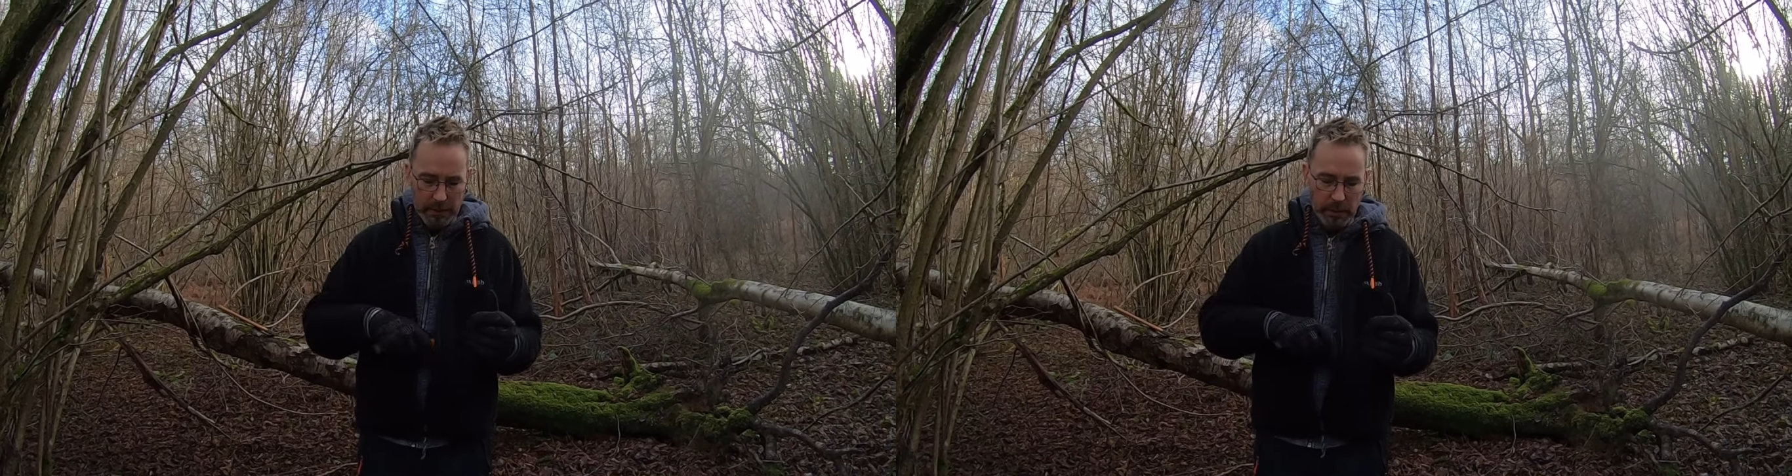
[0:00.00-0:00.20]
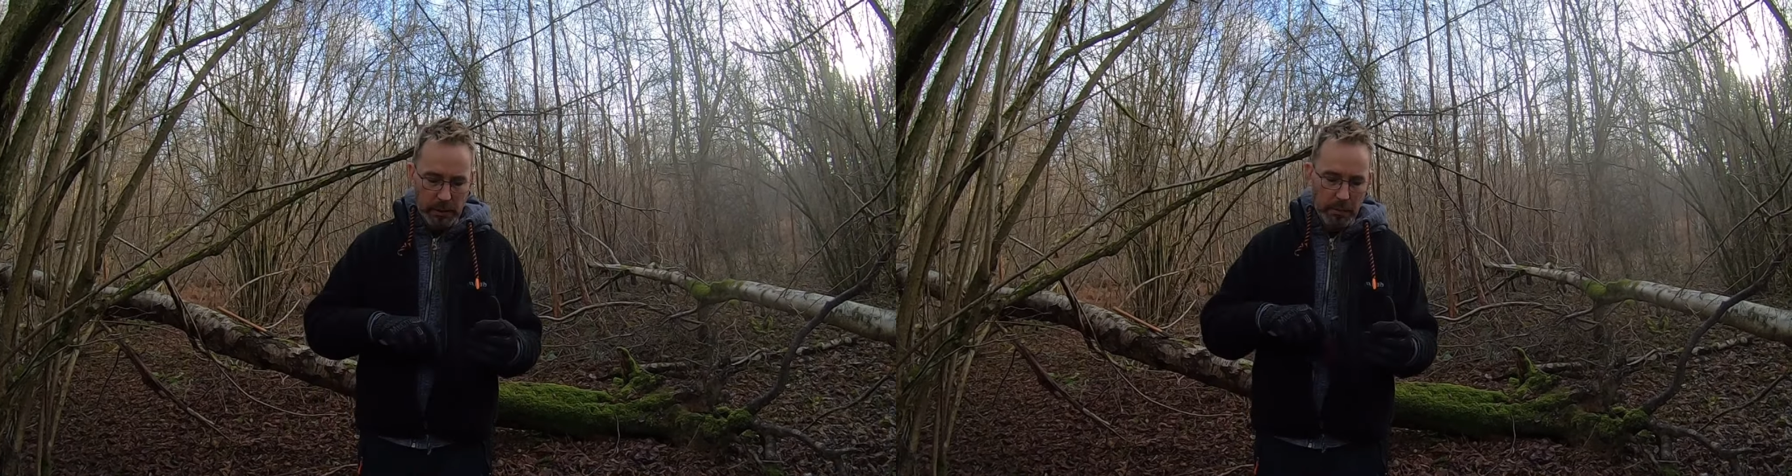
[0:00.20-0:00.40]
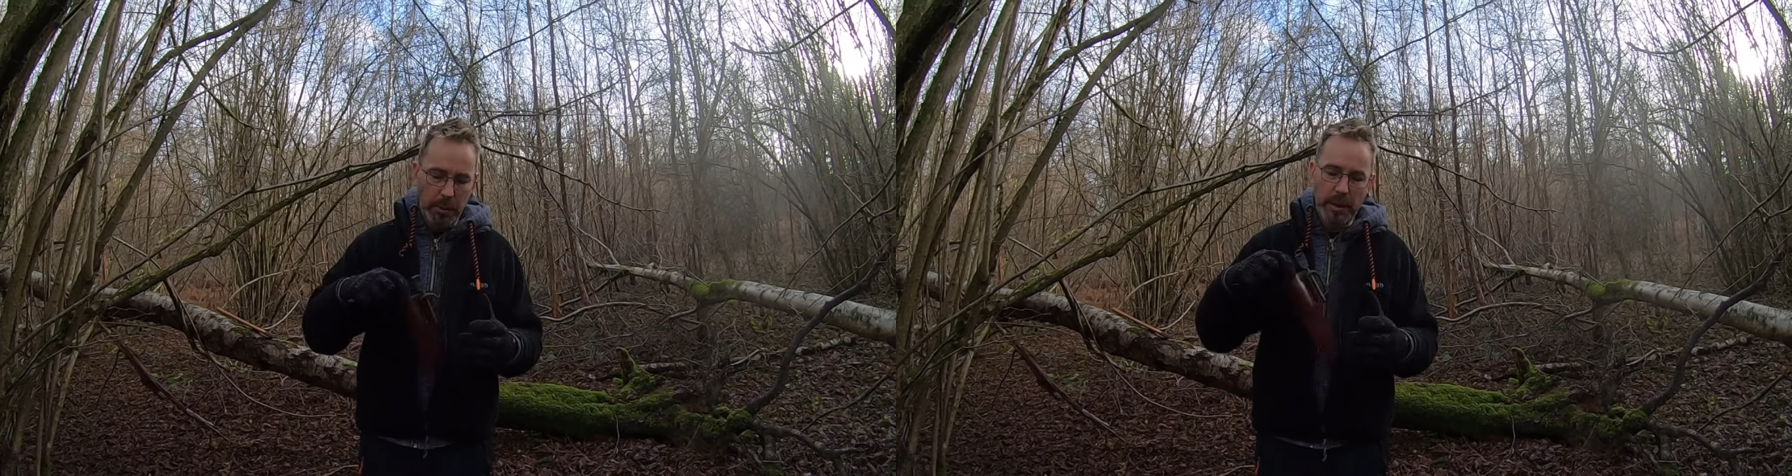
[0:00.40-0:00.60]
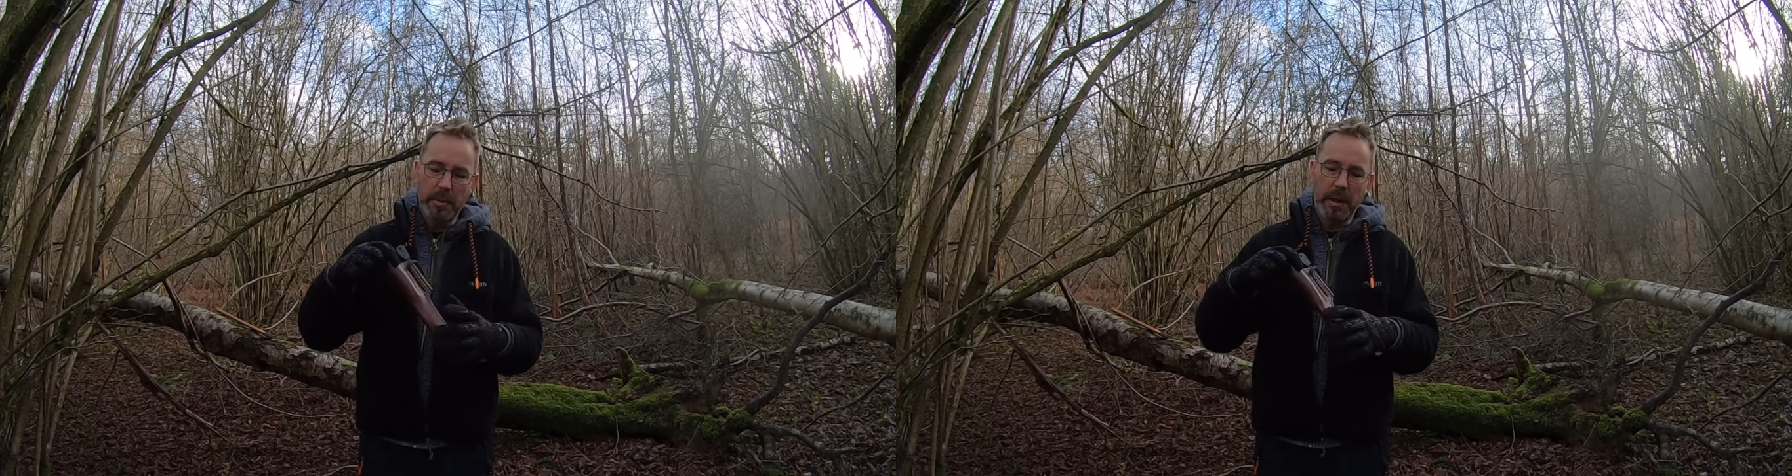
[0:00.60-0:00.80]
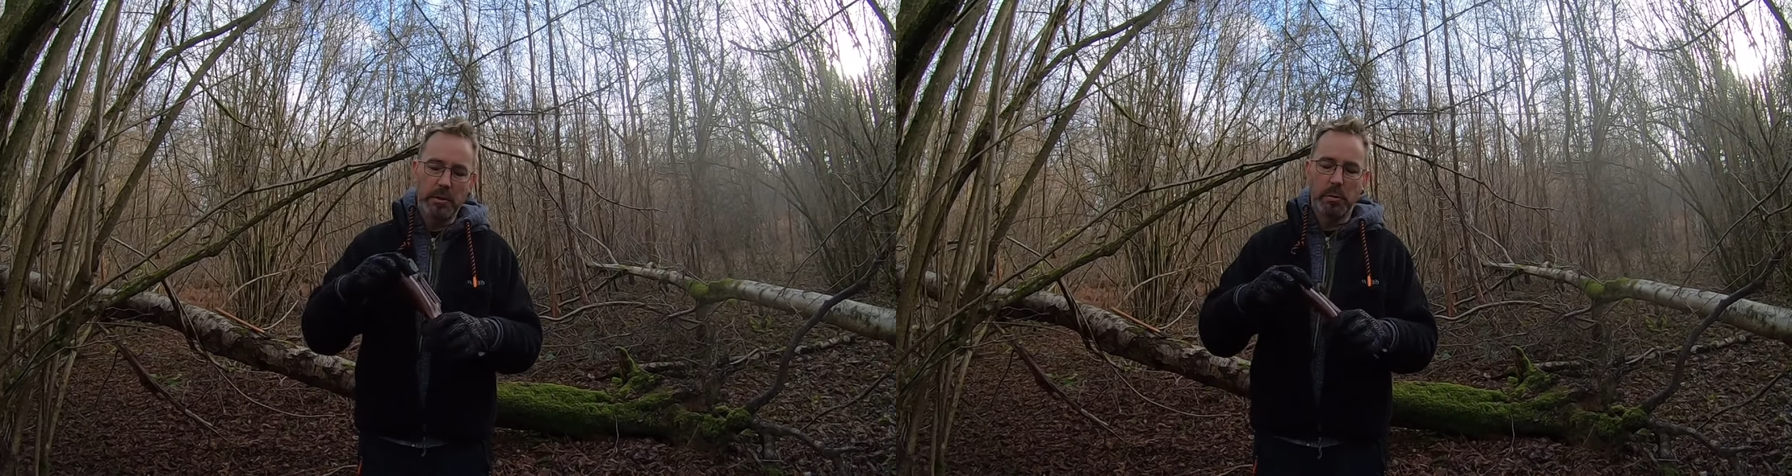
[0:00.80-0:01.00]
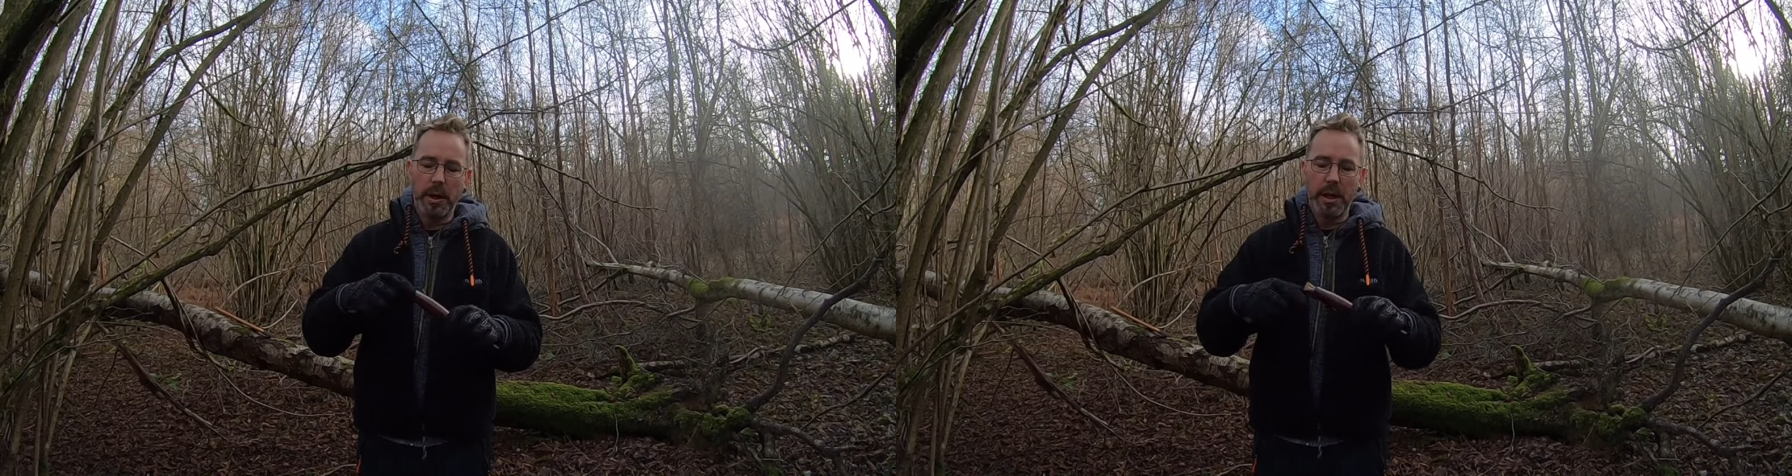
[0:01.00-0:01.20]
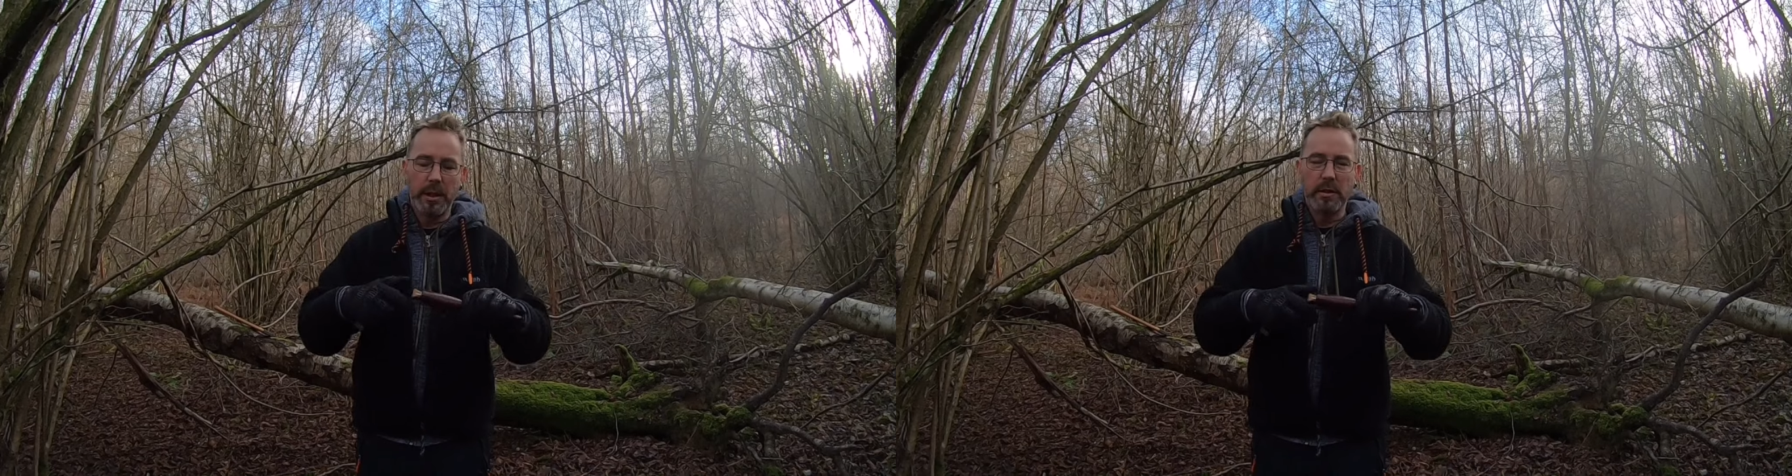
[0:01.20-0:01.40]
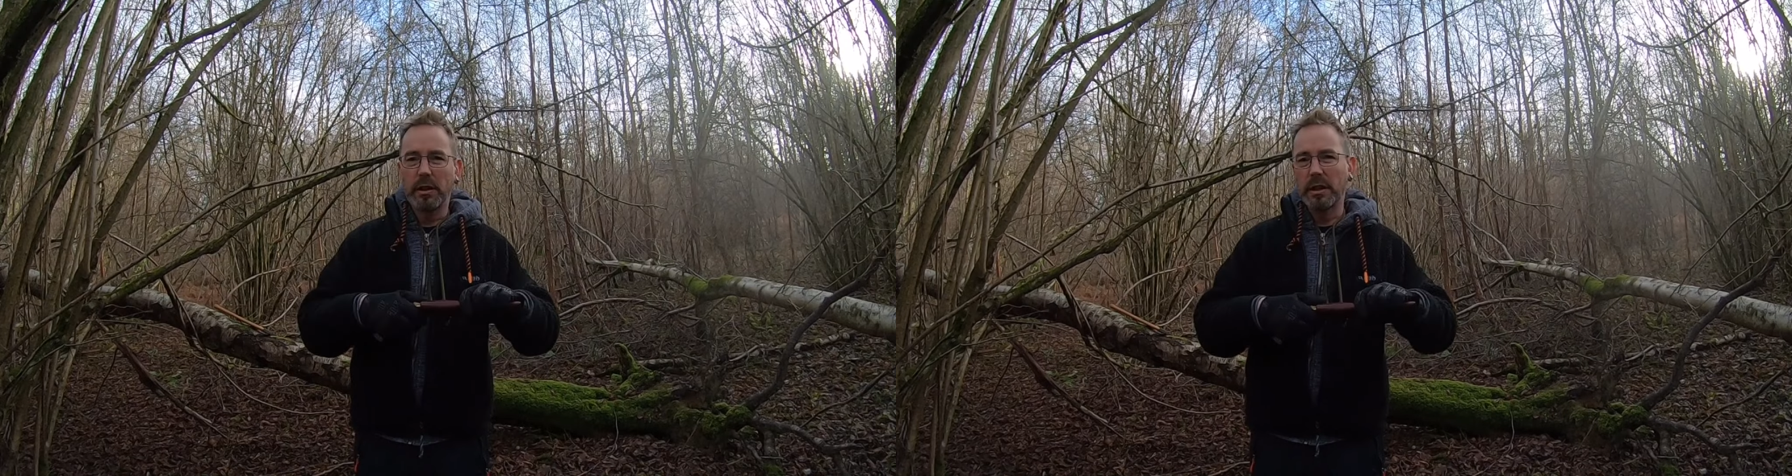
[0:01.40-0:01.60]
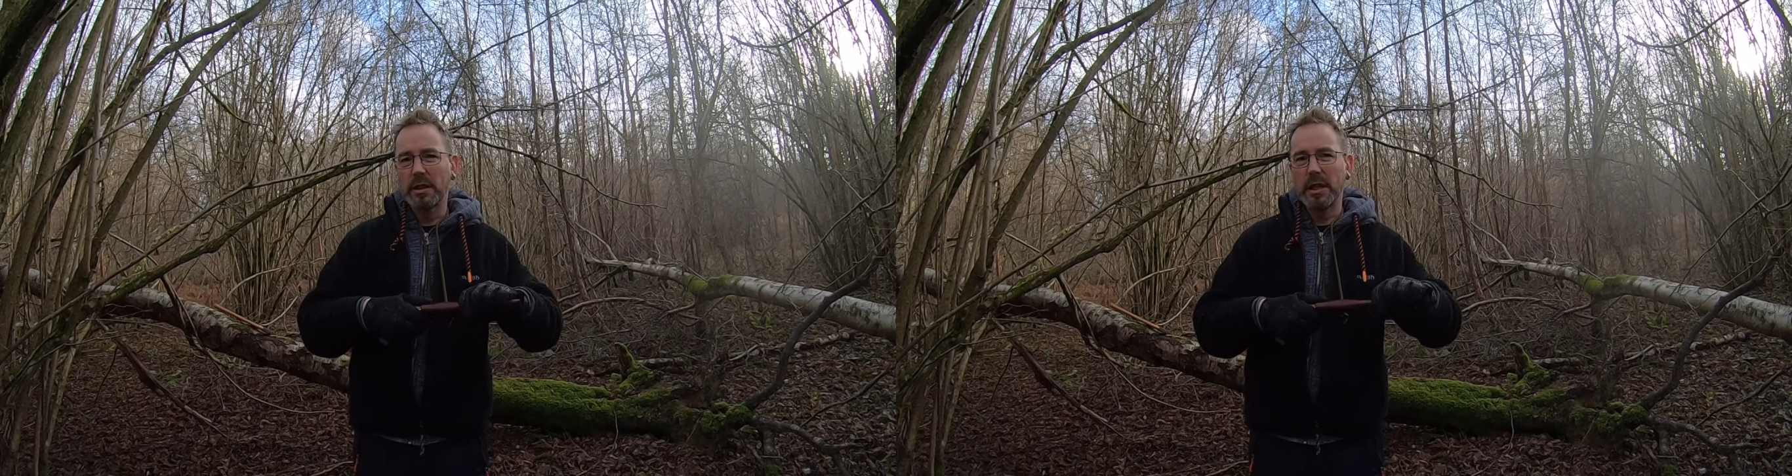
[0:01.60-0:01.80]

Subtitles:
you can pretty much wear these like